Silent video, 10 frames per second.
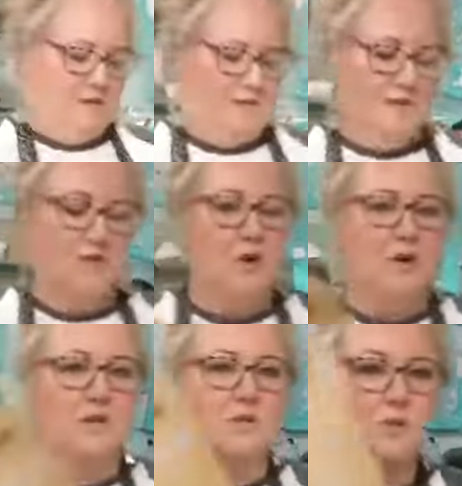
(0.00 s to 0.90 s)
the Chalk
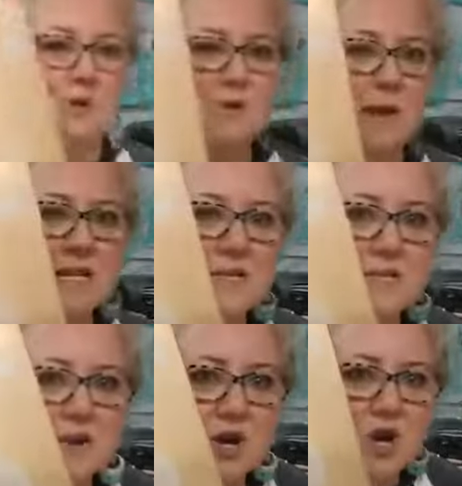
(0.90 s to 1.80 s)
Couture
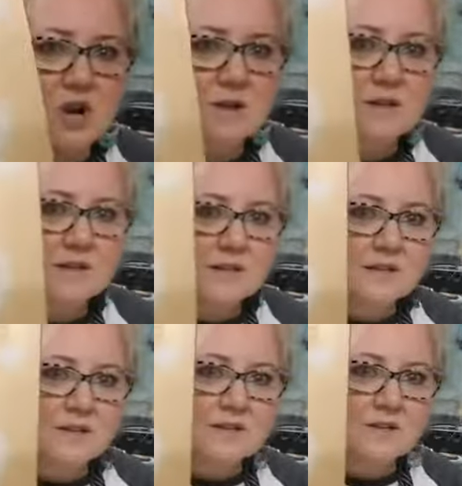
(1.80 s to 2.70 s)
transfer,
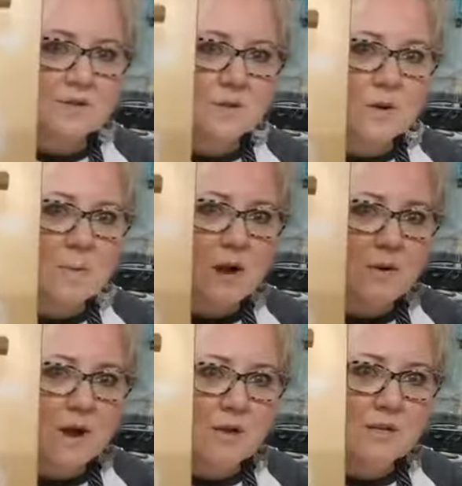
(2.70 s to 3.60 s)
the real
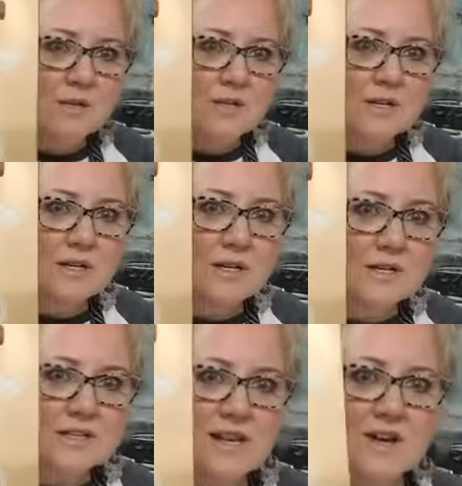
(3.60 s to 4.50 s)
boho look.
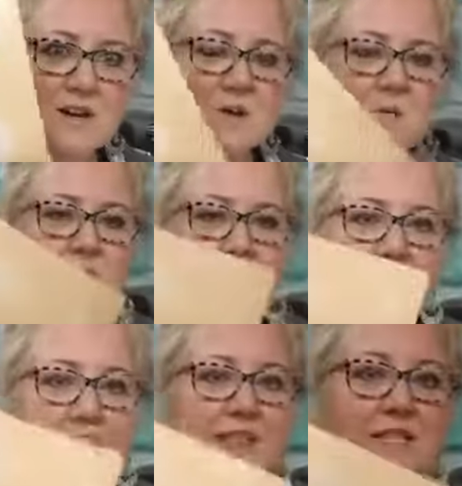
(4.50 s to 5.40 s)
So,
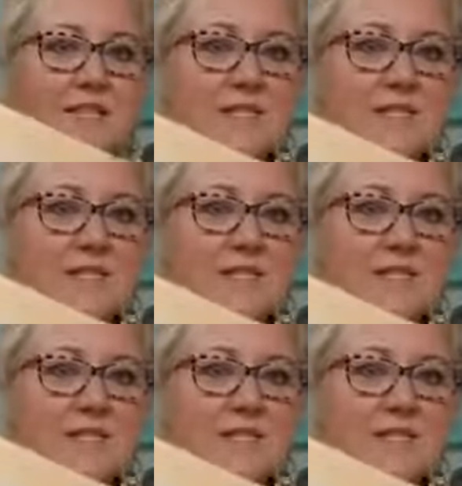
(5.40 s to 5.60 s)
and this is